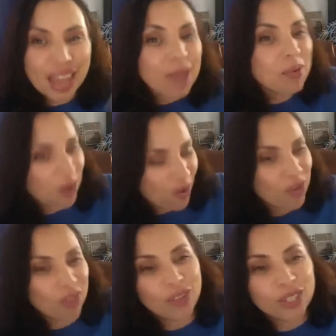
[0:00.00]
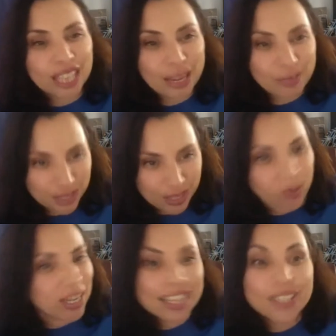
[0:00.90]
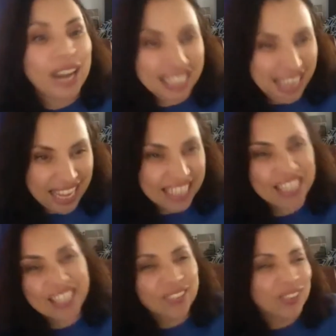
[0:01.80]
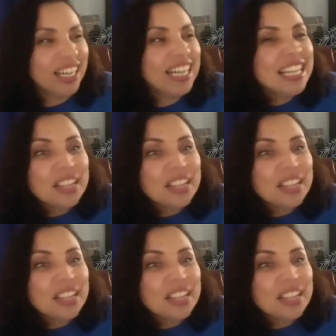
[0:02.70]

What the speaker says: they will go for the first time to somewhere like the Grand Canyon or